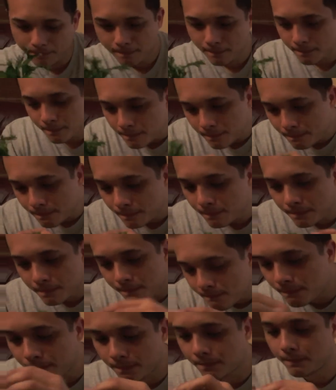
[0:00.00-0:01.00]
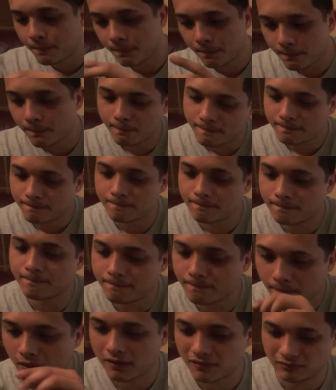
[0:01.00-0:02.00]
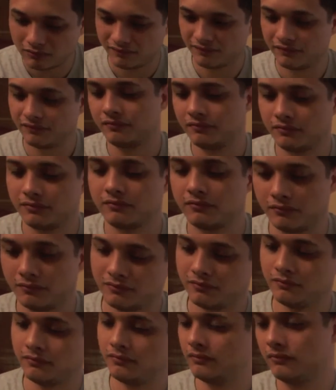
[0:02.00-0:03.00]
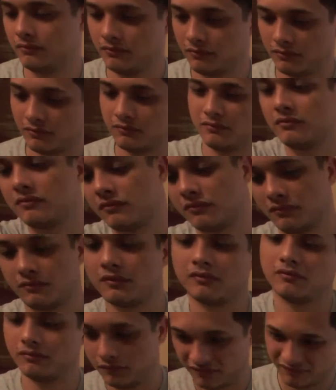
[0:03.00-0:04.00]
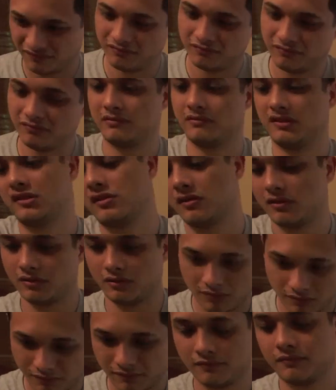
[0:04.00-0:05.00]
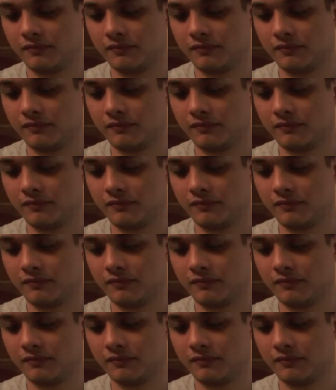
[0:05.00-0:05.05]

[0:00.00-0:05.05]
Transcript: And as you guys know, a penny saved is a penny earned, so thank you for making me 40 bucks.